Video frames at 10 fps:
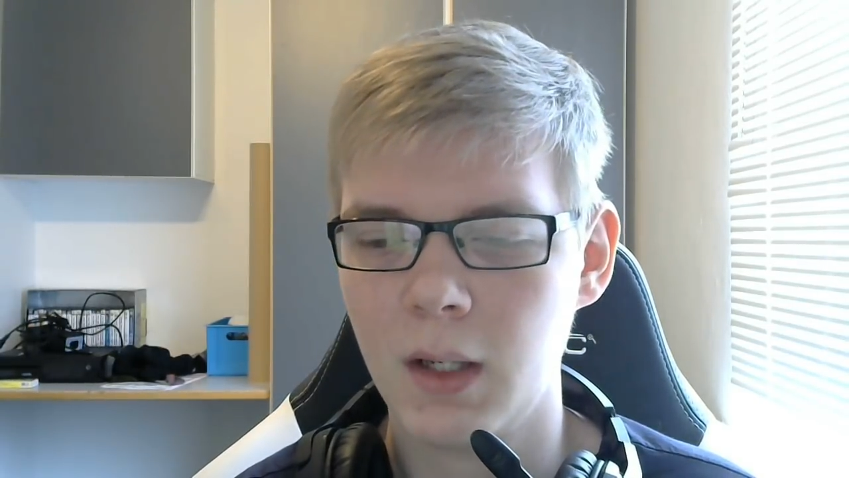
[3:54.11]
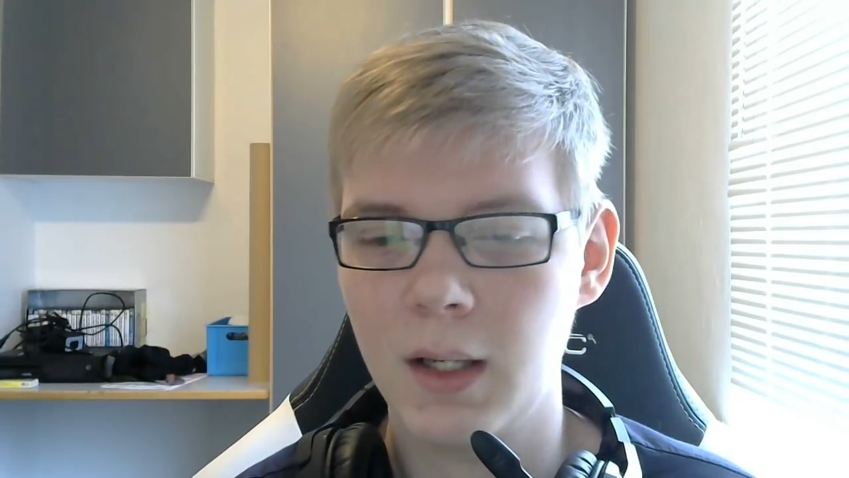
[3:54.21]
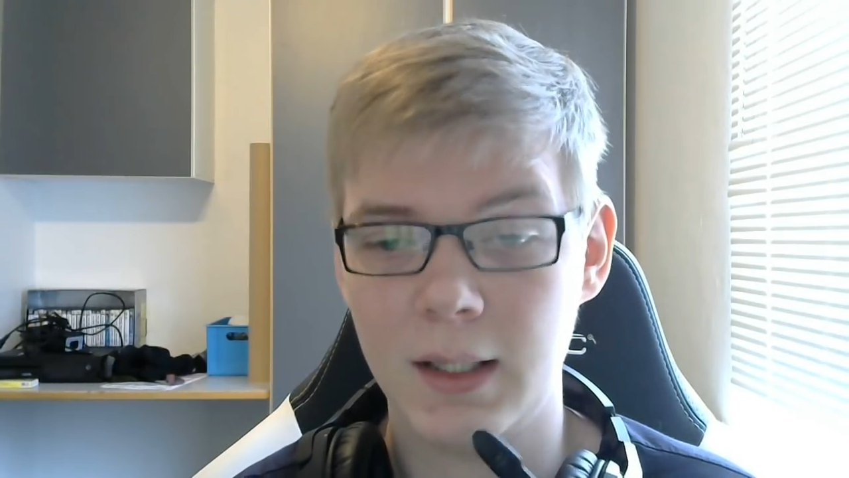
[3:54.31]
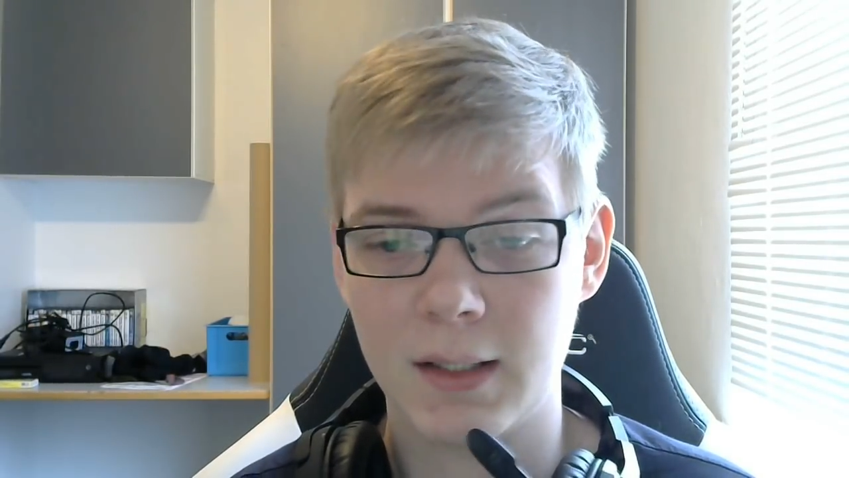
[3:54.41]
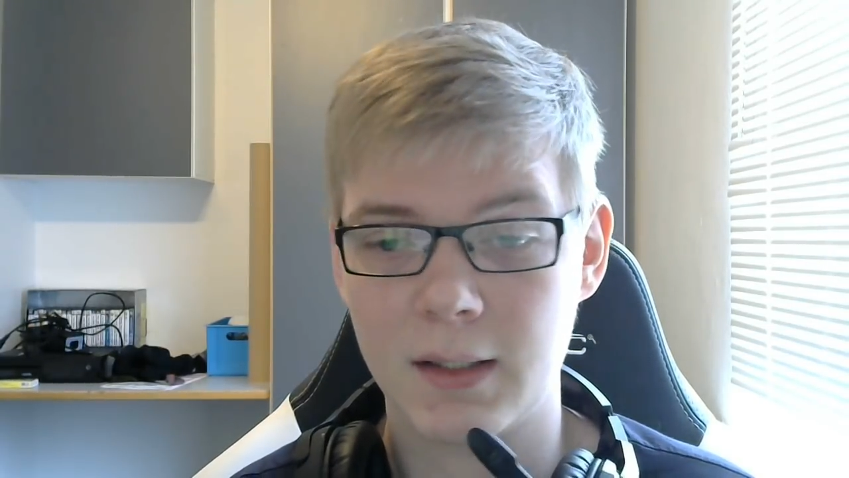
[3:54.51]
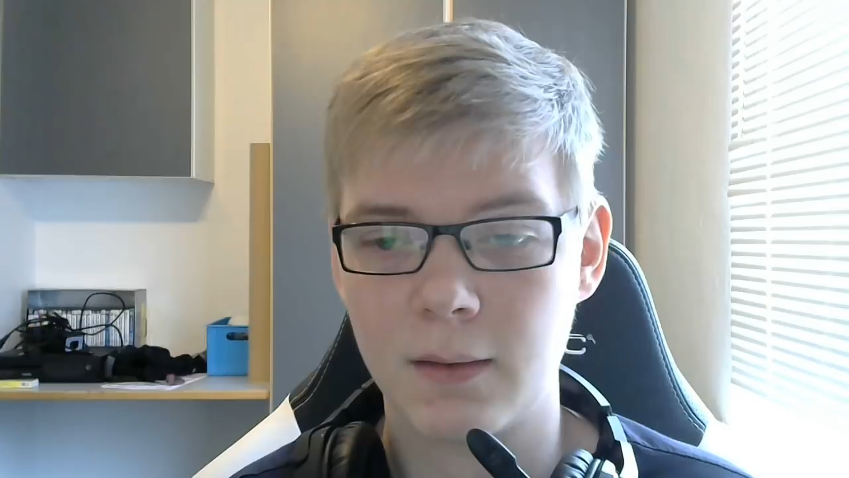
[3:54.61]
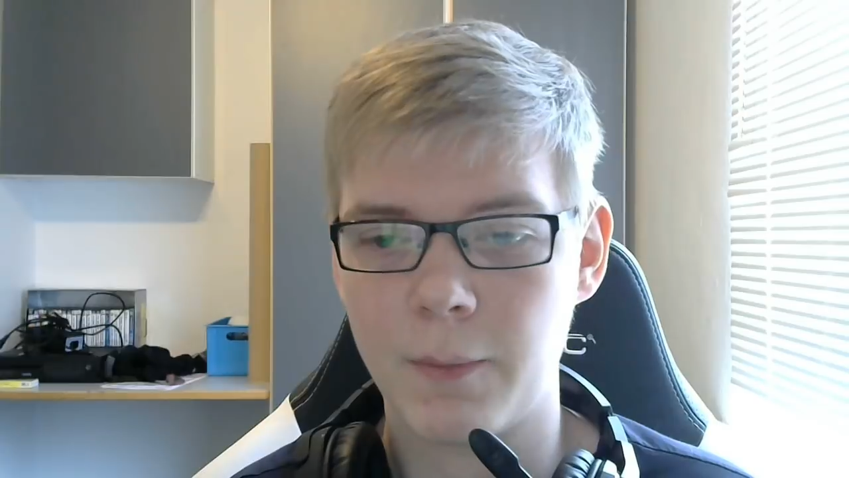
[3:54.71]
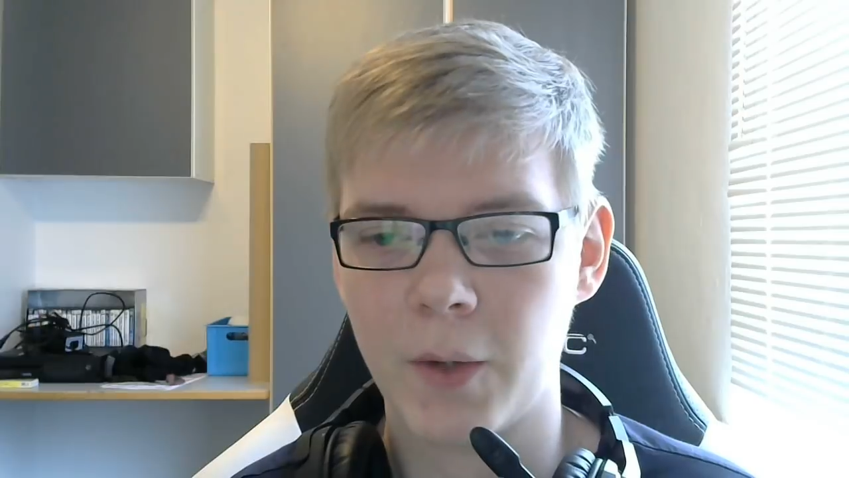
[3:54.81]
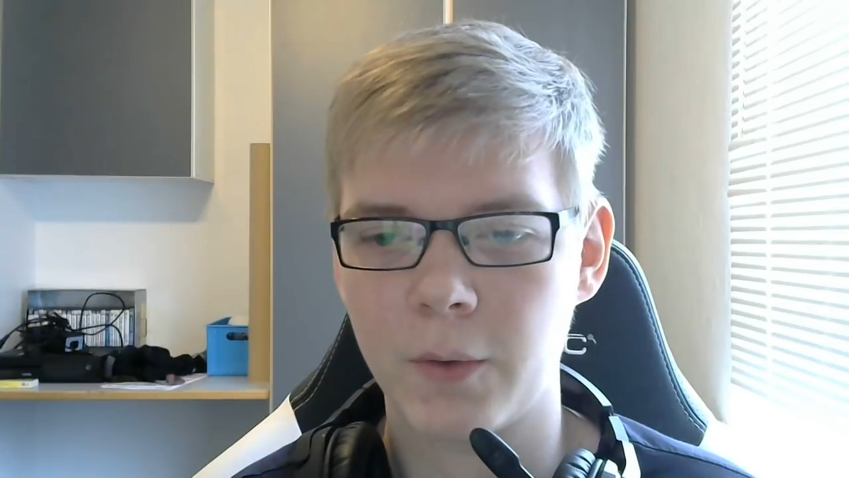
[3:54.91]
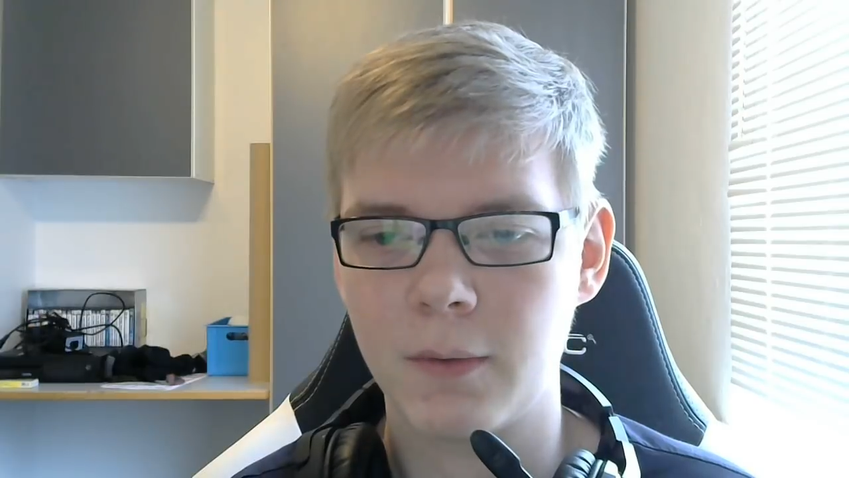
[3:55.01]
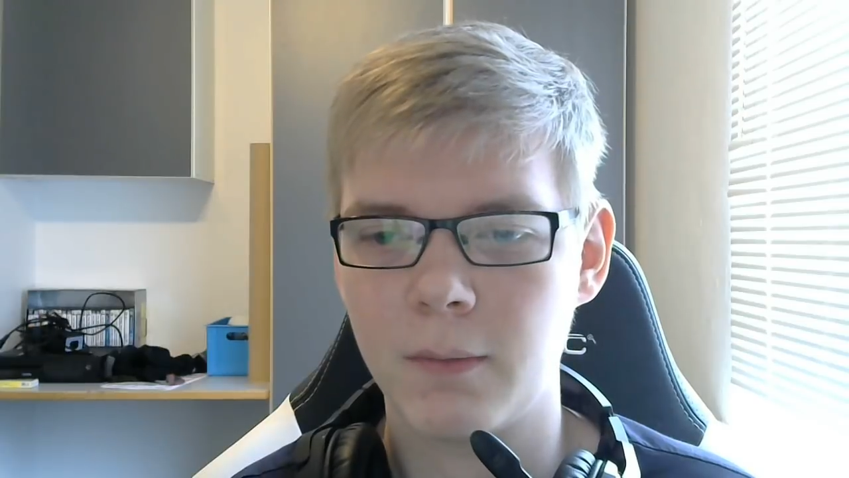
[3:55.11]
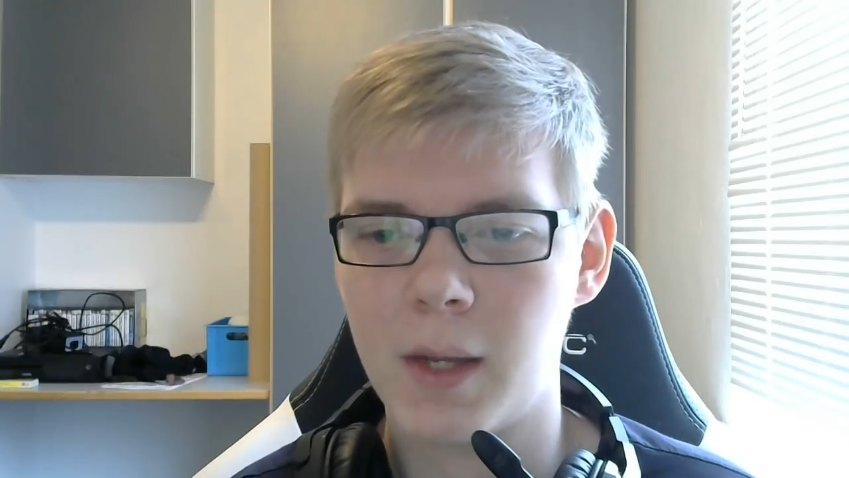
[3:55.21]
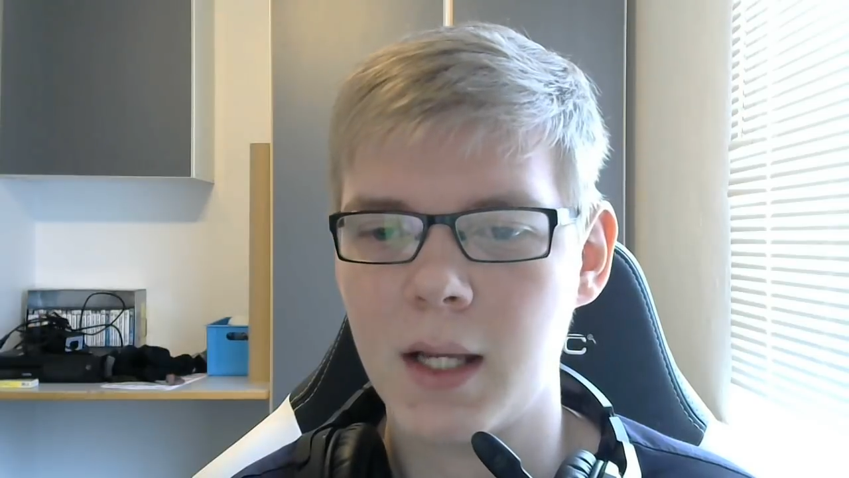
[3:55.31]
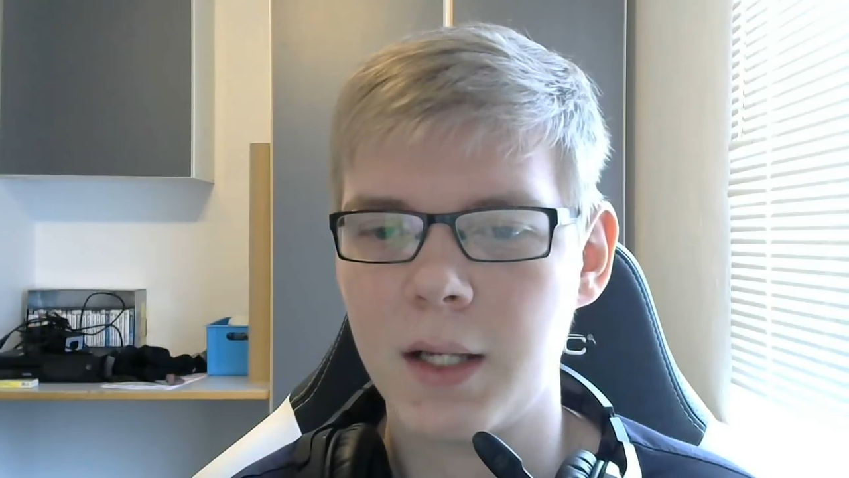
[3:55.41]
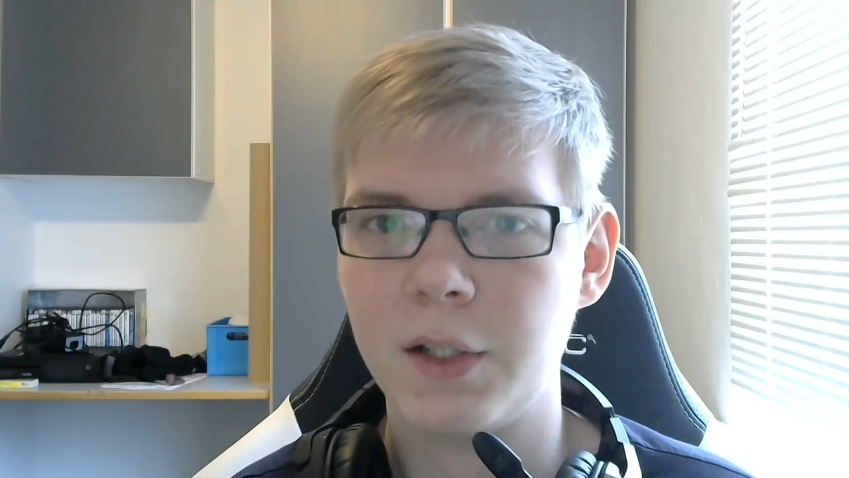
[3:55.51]
He's about my
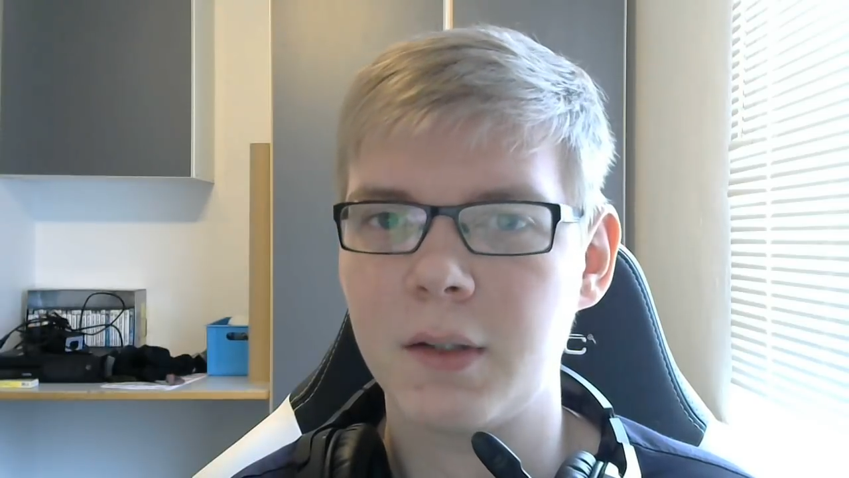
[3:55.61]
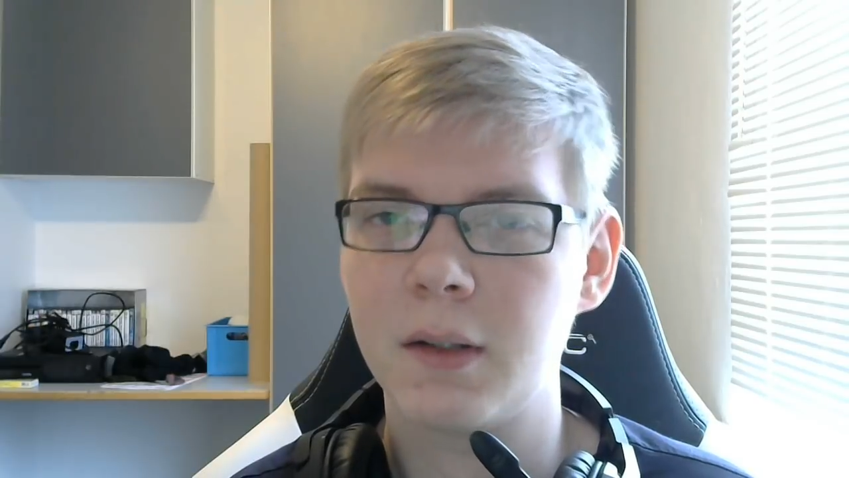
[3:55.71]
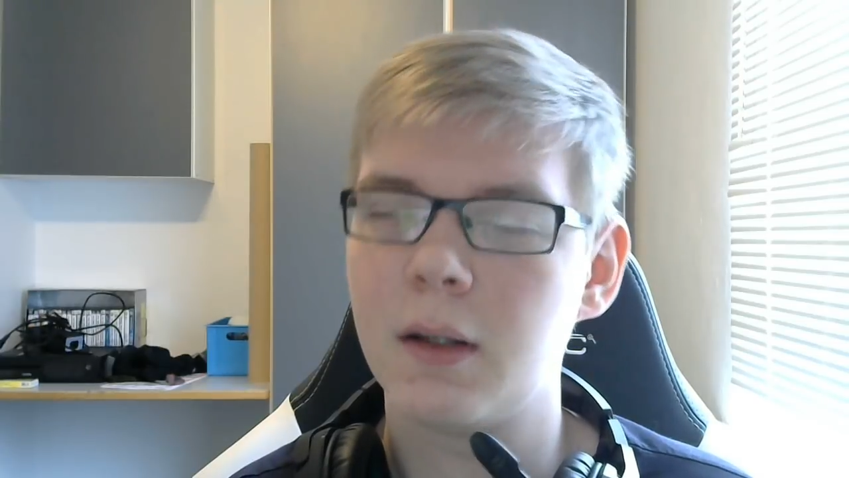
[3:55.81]
age.